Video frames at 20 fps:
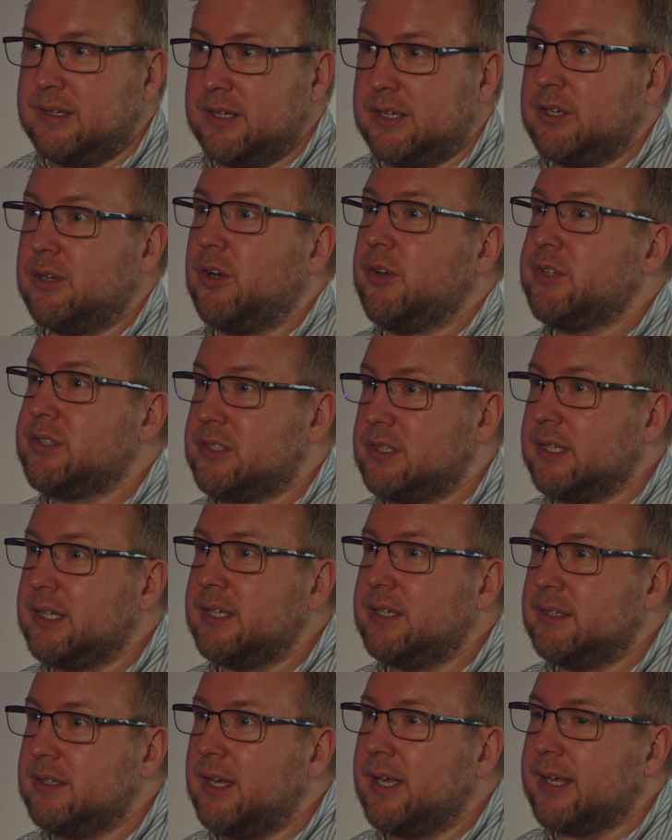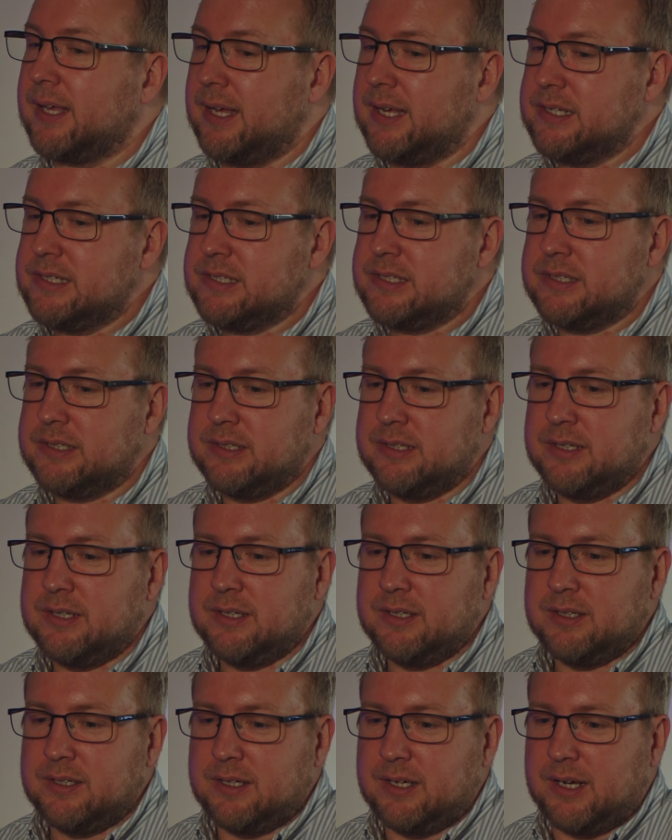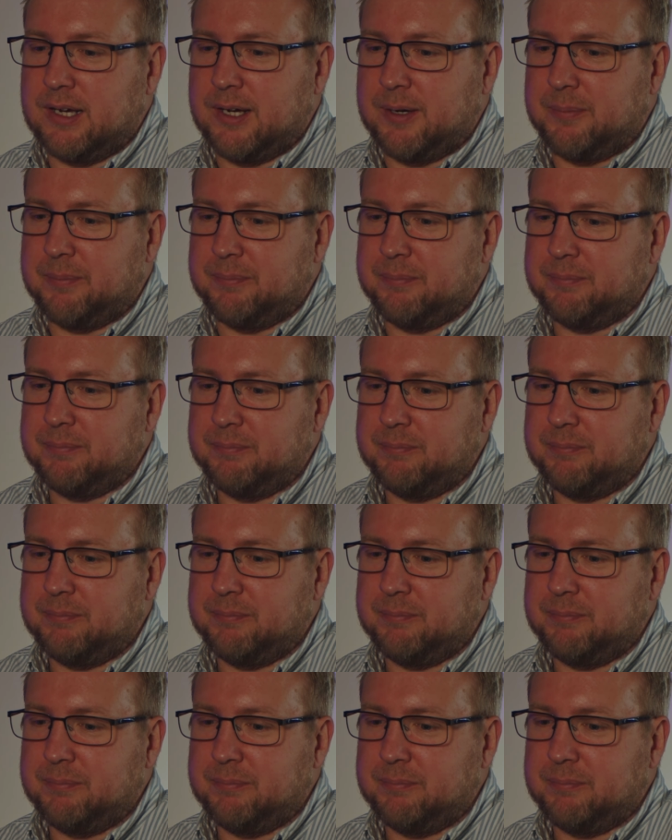costly, I guess. And